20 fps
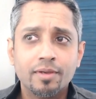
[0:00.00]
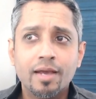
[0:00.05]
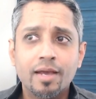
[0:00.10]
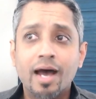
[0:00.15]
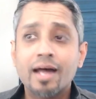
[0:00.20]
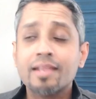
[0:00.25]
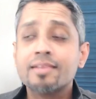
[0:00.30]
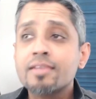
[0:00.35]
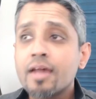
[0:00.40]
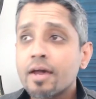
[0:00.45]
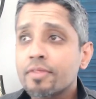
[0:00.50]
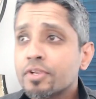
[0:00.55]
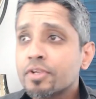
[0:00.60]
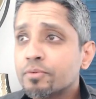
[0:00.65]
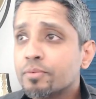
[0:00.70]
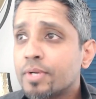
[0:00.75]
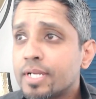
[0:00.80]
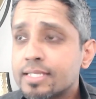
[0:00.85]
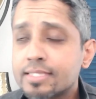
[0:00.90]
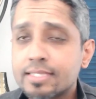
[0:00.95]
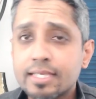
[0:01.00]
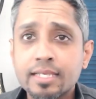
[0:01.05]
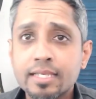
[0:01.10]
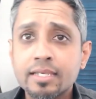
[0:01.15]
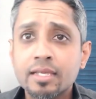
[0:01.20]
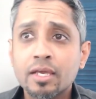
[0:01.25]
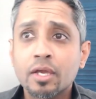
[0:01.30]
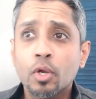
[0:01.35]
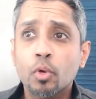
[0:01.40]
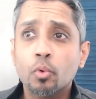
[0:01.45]
Another reason,
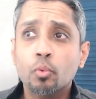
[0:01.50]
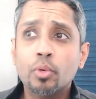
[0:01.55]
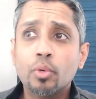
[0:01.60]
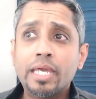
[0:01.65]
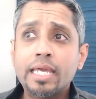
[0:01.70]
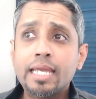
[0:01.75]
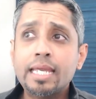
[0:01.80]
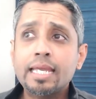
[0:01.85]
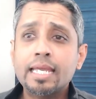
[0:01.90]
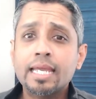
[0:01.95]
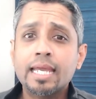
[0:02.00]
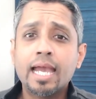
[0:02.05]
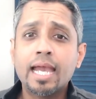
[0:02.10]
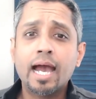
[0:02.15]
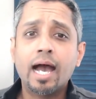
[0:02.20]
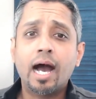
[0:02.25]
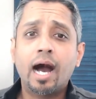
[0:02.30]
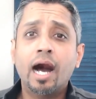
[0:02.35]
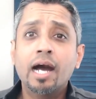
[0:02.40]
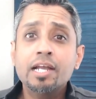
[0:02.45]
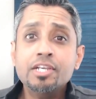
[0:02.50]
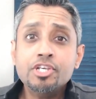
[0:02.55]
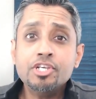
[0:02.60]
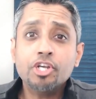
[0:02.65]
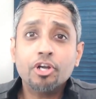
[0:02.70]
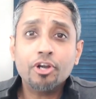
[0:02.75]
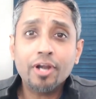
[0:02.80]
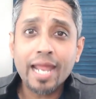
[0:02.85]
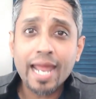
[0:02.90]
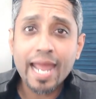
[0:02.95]
we
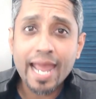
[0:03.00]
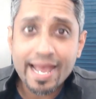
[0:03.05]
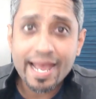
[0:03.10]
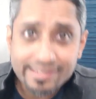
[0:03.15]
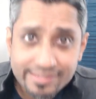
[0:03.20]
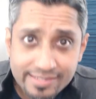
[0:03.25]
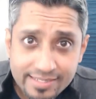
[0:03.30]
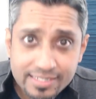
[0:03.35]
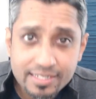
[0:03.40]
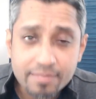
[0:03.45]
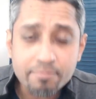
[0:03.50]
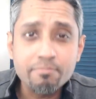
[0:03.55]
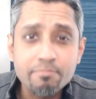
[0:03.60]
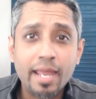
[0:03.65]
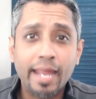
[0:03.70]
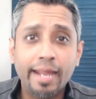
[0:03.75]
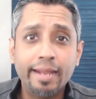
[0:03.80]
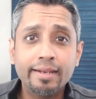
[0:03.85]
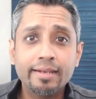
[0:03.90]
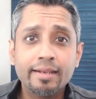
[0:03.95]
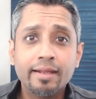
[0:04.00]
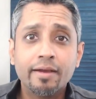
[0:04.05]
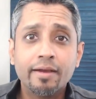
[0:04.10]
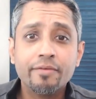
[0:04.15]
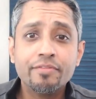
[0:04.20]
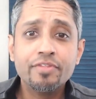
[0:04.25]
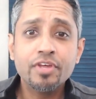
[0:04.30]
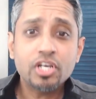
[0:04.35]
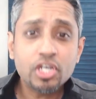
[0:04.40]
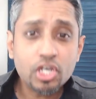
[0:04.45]
underestimate
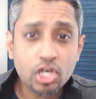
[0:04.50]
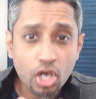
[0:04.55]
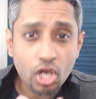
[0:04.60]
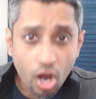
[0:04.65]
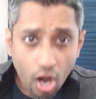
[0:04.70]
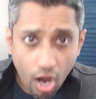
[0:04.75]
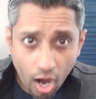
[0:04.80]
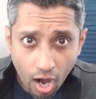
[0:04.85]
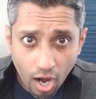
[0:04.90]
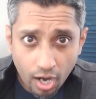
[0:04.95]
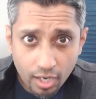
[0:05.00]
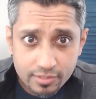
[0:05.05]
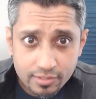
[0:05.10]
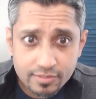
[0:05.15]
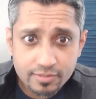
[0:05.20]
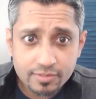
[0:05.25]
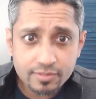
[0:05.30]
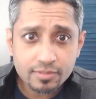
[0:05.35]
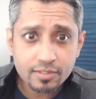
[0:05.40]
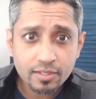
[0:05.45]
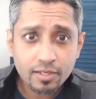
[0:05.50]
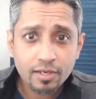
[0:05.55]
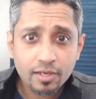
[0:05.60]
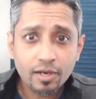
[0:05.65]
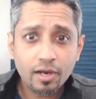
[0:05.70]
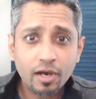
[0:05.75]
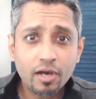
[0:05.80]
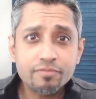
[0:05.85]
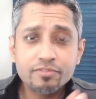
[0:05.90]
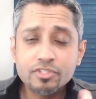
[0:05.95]
the costs
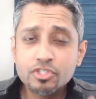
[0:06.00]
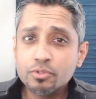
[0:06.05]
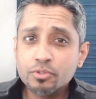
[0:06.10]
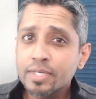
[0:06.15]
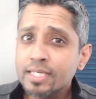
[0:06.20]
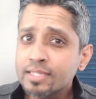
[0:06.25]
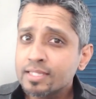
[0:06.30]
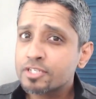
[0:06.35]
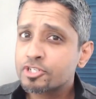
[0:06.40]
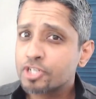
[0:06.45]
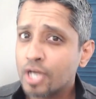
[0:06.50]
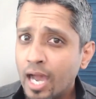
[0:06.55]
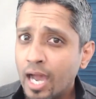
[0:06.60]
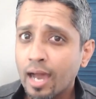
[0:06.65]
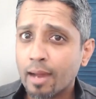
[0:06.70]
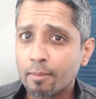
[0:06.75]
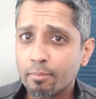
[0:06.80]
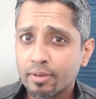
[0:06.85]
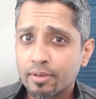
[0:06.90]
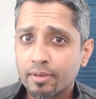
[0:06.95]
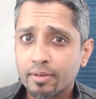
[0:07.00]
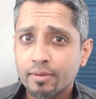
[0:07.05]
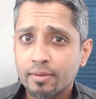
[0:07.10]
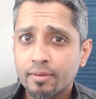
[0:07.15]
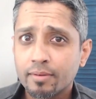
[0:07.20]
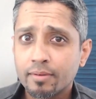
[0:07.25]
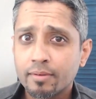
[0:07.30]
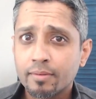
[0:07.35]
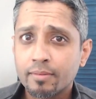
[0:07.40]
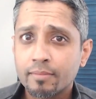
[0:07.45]
of doing the job.
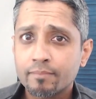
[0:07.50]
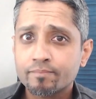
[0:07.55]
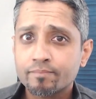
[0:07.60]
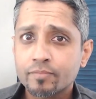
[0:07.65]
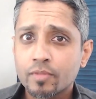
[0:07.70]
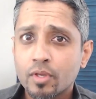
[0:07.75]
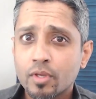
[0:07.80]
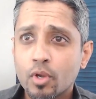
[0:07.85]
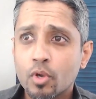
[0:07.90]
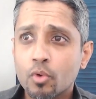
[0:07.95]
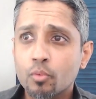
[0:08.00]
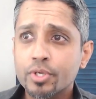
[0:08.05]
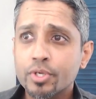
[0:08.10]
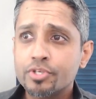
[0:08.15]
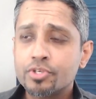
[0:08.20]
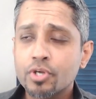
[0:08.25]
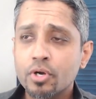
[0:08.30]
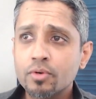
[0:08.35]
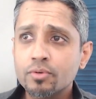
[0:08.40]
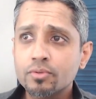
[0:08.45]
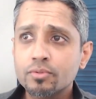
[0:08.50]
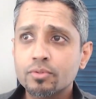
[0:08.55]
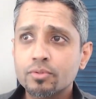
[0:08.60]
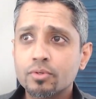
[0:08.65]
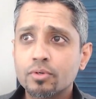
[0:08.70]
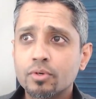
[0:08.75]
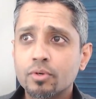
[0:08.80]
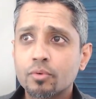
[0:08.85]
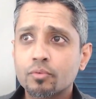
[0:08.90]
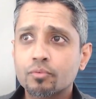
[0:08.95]
We don't
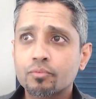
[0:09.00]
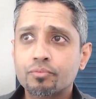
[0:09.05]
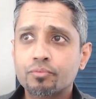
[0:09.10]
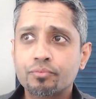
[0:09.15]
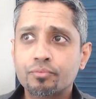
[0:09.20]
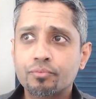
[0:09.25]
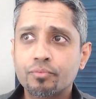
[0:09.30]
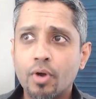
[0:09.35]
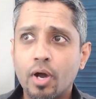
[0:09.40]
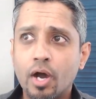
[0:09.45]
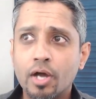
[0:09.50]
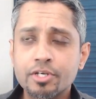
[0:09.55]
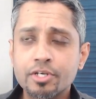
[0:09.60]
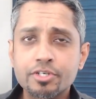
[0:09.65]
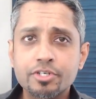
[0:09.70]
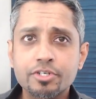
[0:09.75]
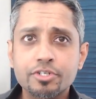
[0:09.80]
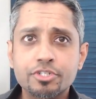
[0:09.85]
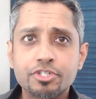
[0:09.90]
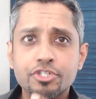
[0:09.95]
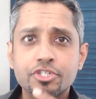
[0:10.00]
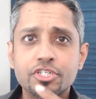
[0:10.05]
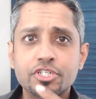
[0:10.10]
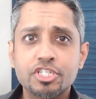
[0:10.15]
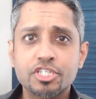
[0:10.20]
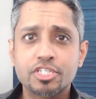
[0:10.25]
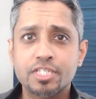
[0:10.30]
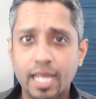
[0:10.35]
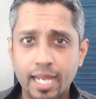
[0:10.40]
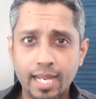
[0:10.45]

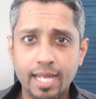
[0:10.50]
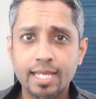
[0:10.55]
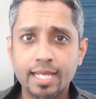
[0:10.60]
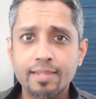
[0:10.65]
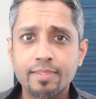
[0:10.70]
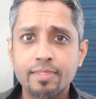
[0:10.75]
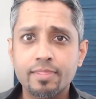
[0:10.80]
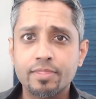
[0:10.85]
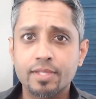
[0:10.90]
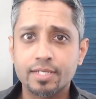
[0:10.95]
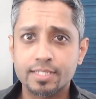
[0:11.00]
understand the